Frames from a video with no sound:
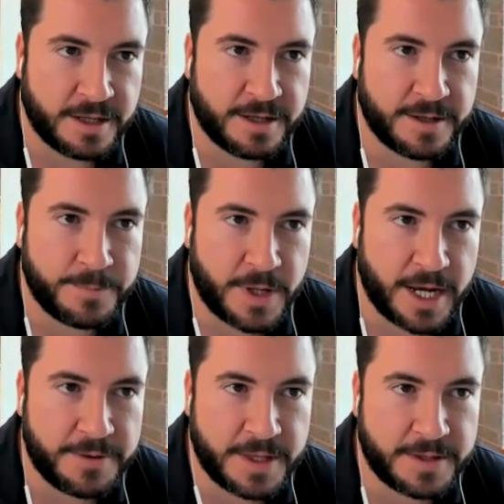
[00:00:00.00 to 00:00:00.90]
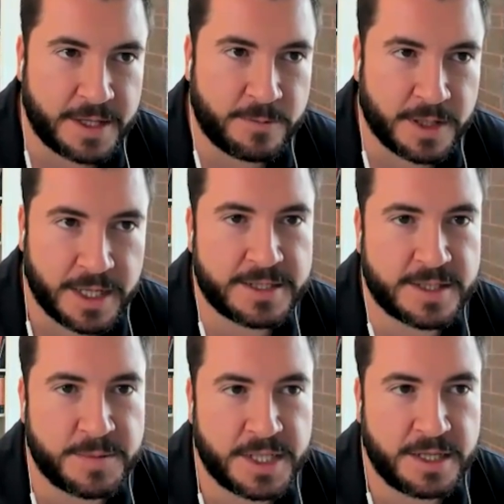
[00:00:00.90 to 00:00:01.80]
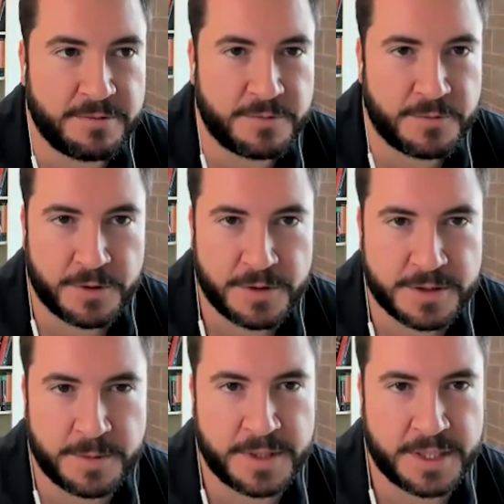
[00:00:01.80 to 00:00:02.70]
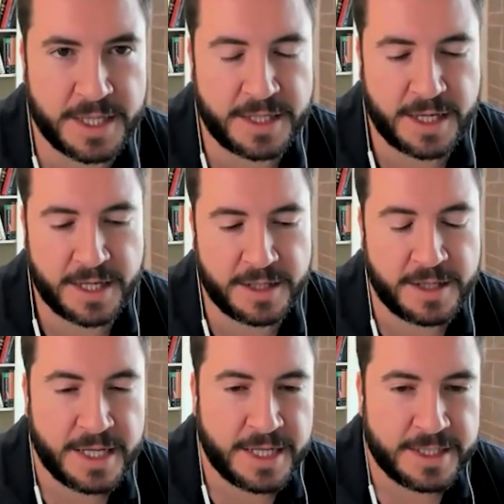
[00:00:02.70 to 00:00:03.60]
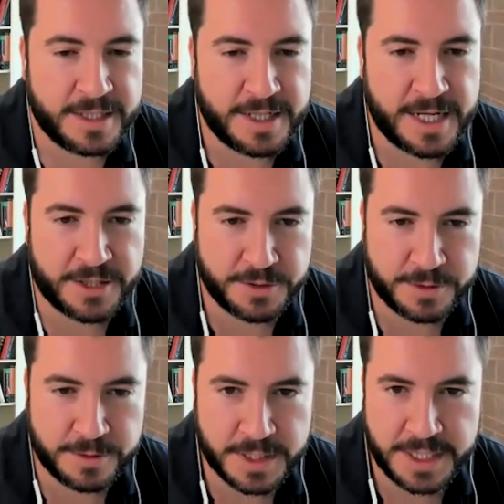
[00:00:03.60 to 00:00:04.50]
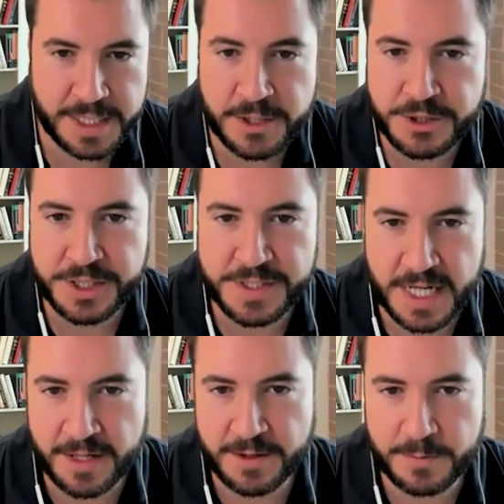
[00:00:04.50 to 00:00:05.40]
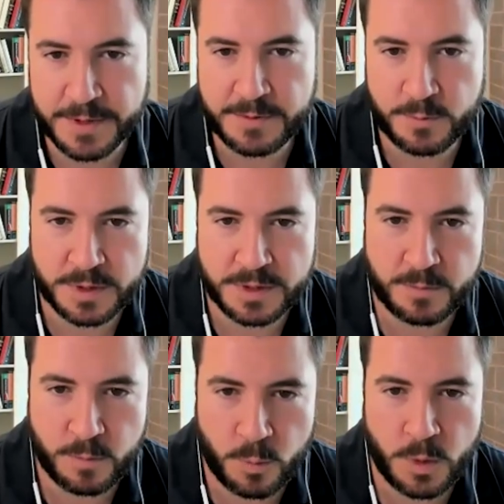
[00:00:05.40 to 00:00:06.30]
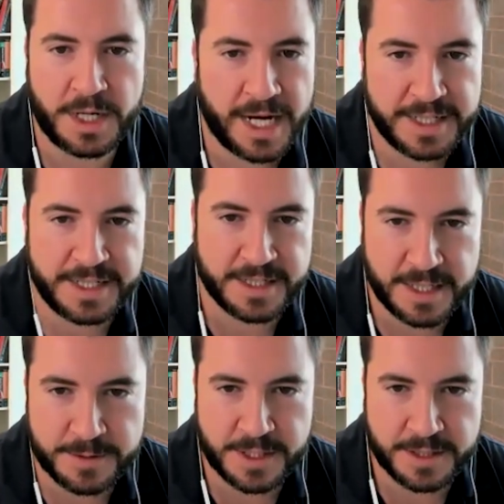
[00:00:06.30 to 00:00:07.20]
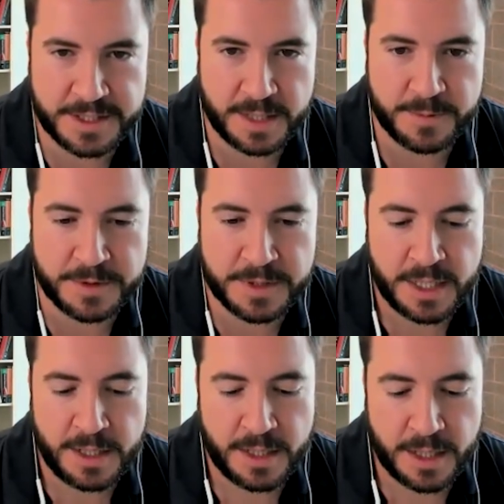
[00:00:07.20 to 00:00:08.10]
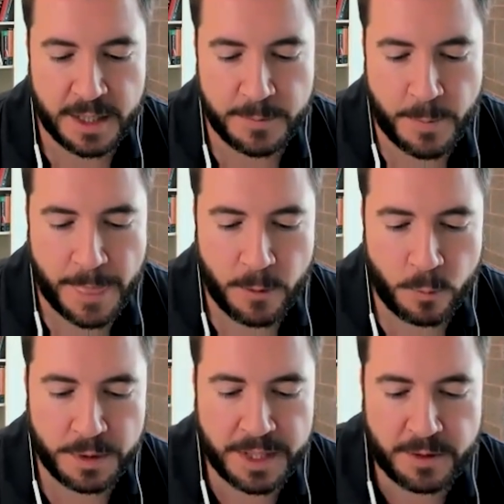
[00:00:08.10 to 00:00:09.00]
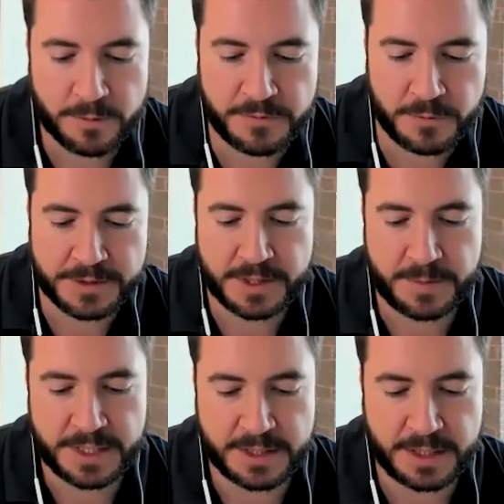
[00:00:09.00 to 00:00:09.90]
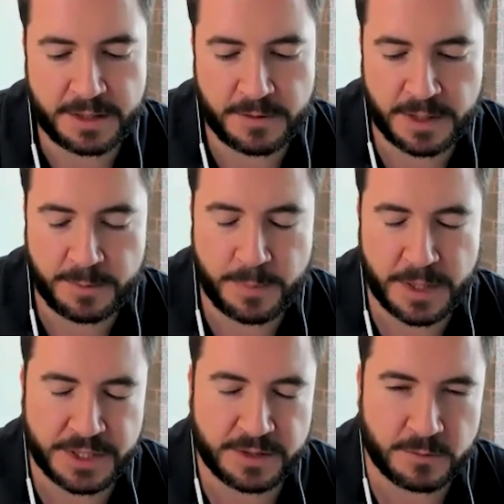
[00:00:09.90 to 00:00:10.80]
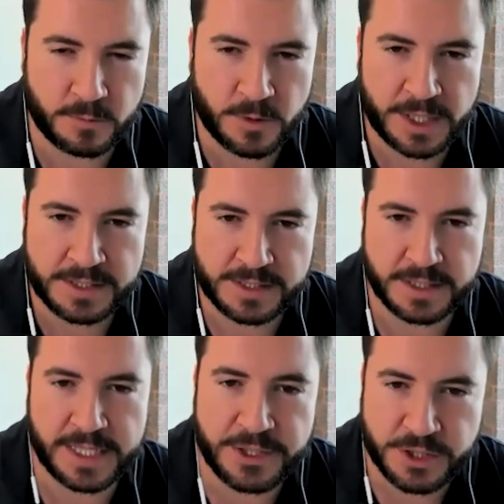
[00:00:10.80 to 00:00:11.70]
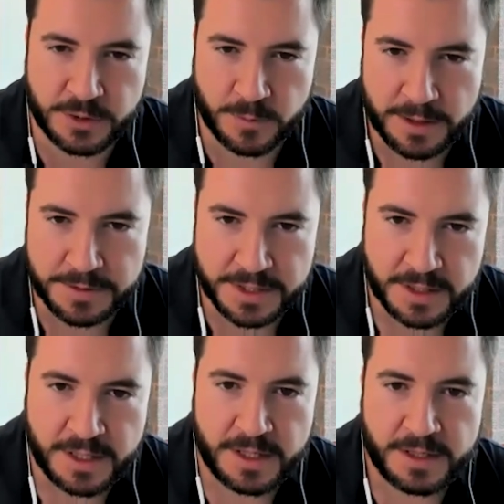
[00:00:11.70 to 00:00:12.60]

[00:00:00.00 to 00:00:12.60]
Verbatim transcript: Um, I think they would like something even further, something like a national clean energy standard was was one idea that was on the table. Um, when they were forced to basically go the budget reconciliation route,